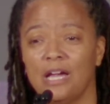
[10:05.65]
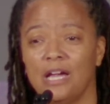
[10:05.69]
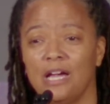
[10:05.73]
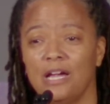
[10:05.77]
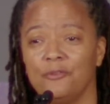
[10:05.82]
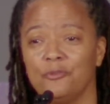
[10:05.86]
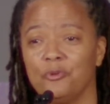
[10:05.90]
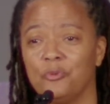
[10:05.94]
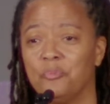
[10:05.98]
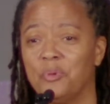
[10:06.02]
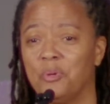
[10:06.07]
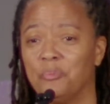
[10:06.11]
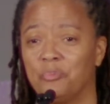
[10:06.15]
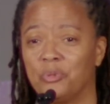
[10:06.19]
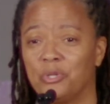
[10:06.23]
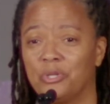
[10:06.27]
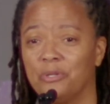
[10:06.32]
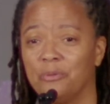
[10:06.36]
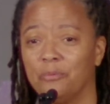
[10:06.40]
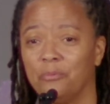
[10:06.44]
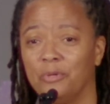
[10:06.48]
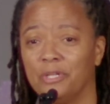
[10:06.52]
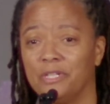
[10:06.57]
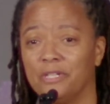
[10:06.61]
I
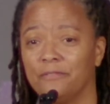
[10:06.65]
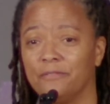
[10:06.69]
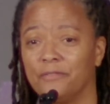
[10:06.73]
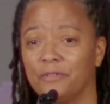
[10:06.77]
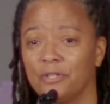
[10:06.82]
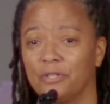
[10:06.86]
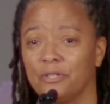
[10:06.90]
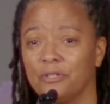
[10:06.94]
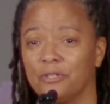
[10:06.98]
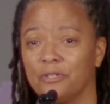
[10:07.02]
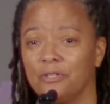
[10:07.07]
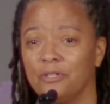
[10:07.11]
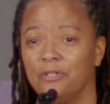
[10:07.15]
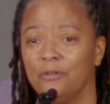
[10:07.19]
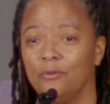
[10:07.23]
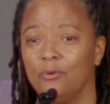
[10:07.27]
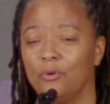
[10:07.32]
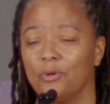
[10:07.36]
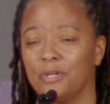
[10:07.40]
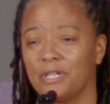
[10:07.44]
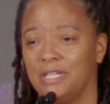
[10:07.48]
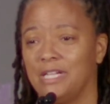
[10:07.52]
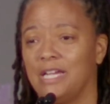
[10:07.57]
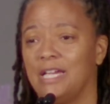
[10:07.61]
remember one of our
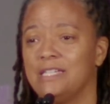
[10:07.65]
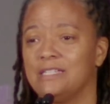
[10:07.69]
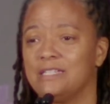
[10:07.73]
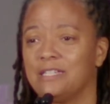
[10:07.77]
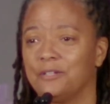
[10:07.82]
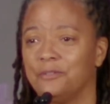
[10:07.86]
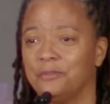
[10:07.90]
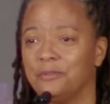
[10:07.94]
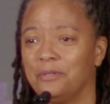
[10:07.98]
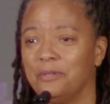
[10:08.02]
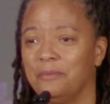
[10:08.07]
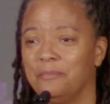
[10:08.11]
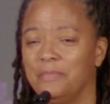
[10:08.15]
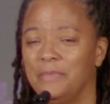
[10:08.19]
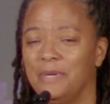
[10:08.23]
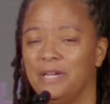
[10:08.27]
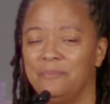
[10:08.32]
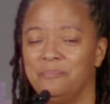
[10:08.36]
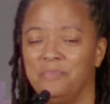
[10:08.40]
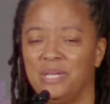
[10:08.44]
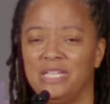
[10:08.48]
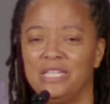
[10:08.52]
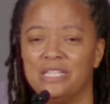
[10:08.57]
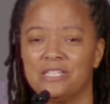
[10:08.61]
organizing
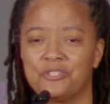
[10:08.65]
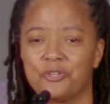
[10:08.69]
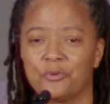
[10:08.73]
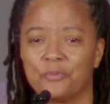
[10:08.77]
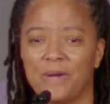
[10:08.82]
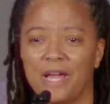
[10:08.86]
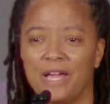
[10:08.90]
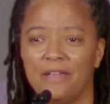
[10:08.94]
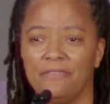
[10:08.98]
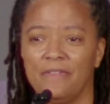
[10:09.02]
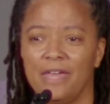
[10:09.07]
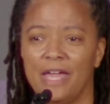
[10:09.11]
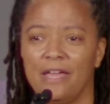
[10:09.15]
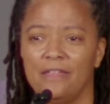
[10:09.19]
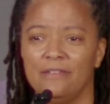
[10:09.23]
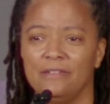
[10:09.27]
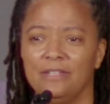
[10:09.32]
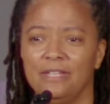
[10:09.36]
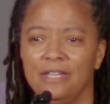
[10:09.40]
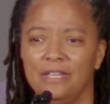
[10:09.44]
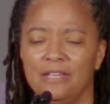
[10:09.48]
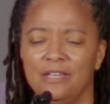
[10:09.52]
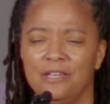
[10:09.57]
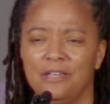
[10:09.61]
meetings around that.
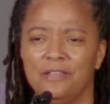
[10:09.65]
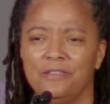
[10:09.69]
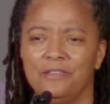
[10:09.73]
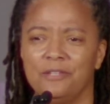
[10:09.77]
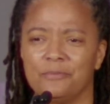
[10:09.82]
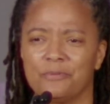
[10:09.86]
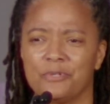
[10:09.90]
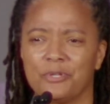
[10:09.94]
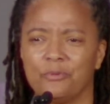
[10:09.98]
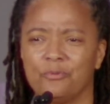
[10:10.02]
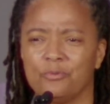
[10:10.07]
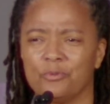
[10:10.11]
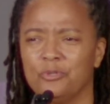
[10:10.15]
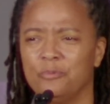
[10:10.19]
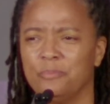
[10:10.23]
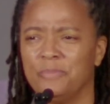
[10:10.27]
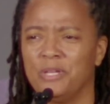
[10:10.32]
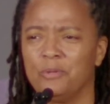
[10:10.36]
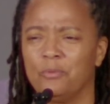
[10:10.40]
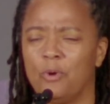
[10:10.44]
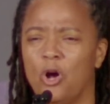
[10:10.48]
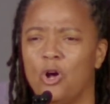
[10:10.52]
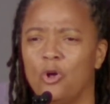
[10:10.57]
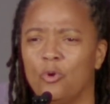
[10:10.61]
There was a group
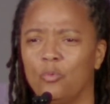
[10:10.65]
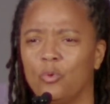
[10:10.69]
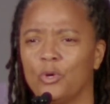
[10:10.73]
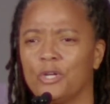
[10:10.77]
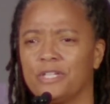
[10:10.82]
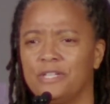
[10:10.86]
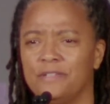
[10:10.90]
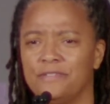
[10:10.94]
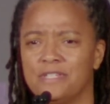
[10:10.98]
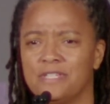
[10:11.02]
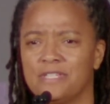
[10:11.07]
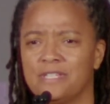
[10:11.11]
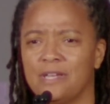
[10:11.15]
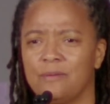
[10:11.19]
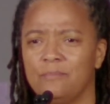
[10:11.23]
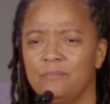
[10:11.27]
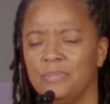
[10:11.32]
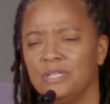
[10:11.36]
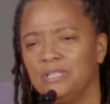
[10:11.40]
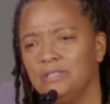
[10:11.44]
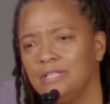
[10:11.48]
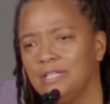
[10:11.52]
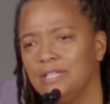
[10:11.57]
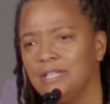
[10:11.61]
that all worked in the same
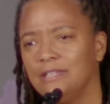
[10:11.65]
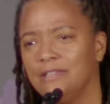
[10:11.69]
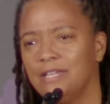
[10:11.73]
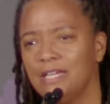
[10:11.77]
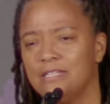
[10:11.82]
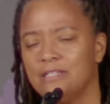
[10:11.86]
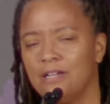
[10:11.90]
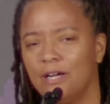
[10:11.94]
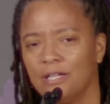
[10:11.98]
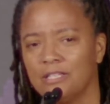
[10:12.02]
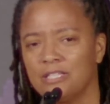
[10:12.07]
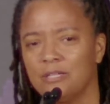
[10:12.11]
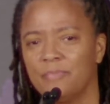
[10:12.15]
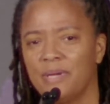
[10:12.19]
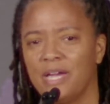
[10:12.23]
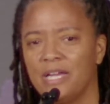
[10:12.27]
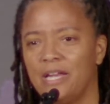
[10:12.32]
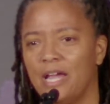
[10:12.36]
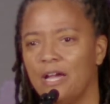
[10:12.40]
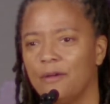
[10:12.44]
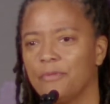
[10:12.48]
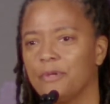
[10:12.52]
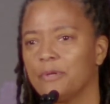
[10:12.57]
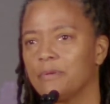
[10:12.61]
building, and they talked about
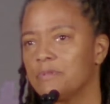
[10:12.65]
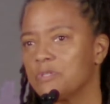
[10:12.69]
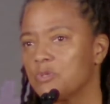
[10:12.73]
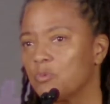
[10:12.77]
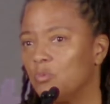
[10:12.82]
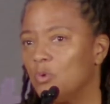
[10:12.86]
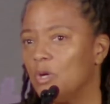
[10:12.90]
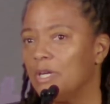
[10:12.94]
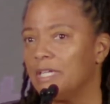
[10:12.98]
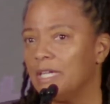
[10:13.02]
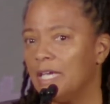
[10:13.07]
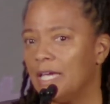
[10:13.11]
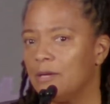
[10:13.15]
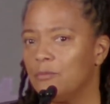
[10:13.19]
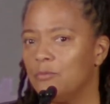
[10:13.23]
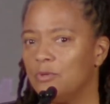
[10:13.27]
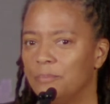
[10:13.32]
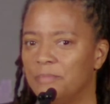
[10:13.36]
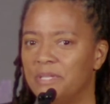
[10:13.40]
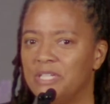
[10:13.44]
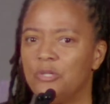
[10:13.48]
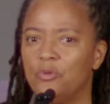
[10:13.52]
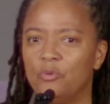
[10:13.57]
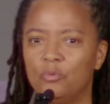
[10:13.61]
how there was one gay
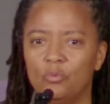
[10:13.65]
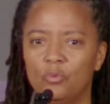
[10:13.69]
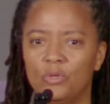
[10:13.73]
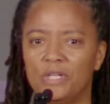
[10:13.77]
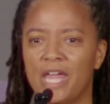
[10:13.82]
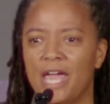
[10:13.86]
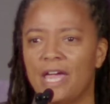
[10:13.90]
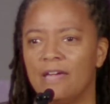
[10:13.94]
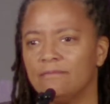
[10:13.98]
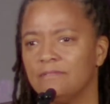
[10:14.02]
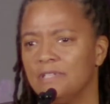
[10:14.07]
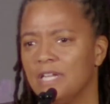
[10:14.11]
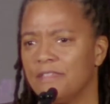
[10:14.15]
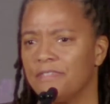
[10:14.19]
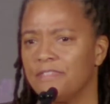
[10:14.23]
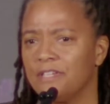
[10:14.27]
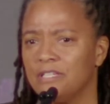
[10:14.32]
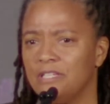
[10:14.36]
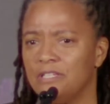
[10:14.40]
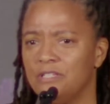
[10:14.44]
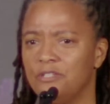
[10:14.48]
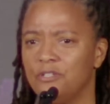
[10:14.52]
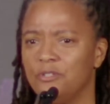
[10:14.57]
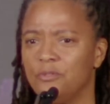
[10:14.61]
woman who would have
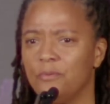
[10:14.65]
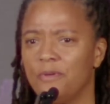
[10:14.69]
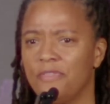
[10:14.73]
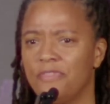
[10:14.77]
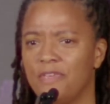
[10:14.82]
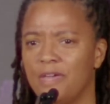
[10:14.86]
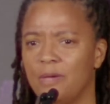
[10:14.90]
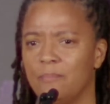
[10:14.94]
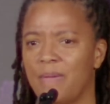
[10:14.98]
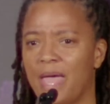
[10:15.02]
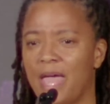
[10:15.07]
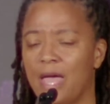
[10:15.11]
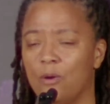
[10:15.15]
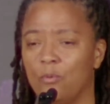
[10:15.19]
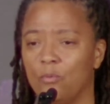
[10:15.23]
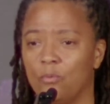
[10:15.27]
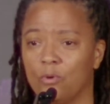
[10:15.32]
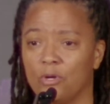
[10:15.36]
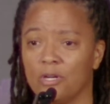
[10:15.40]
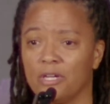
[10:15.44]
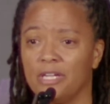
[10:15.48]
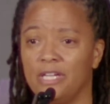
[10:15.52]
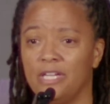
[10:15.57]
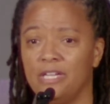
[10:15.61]
nothing to do with them at
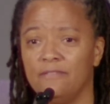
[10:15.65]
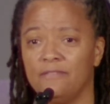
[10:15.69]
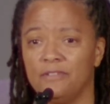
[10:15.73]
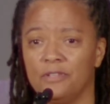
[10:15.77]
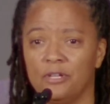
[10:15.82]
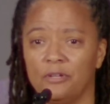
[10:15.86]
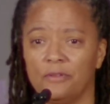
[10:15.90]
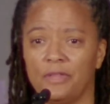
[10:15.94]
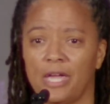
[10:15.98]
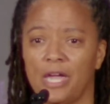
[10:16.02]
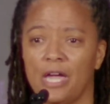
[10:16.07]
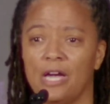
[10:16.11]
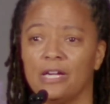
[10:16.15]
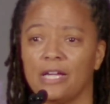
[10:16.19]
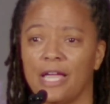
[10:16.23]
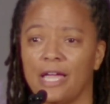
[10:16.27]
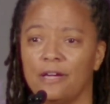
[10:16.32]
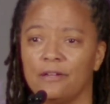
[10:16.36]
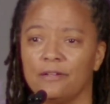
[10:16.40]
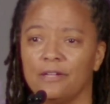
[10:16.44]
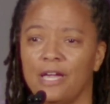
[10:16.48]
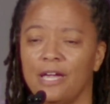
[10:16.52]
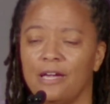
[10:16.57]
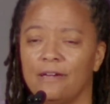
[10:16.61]
work, even though they hung
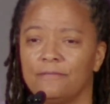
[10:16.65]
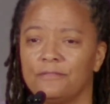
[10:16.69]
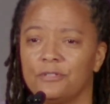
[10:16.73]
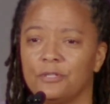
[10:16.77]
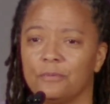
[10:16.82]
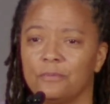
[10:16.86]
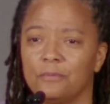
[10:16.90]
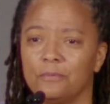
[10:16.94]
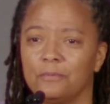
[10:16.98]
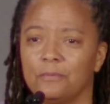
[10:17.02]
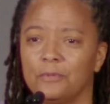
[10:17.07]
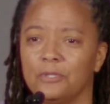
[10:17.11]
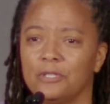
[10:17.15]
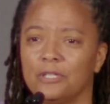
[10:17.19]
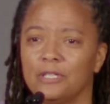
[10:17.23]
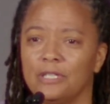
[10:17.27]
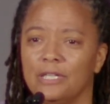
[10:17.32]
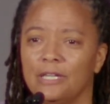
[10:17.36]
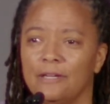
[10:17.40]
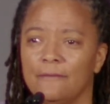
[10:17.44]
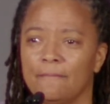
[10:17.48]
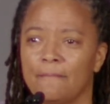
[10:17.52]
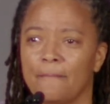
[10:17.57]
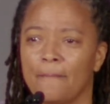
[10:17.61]
out after work.